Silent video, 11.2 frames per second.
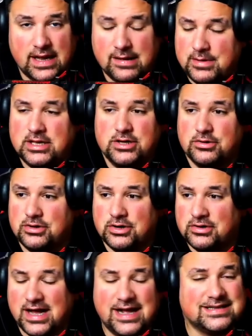I mean, you're
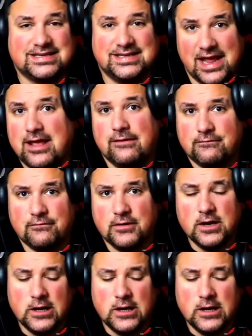not safe.